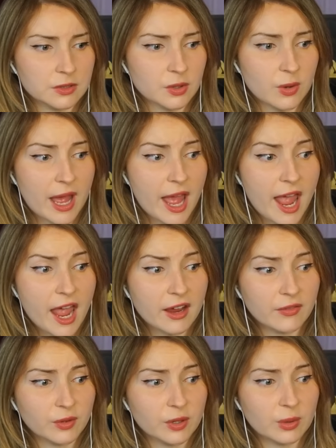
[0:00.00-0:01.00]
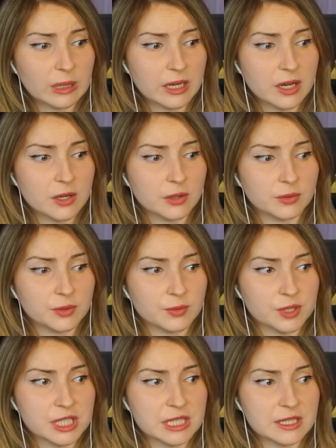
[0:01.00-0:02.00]
So everyone knows what
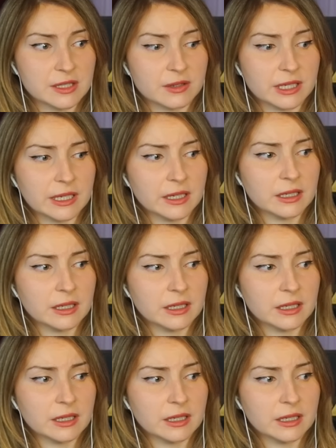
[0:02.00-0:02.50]
she's doing.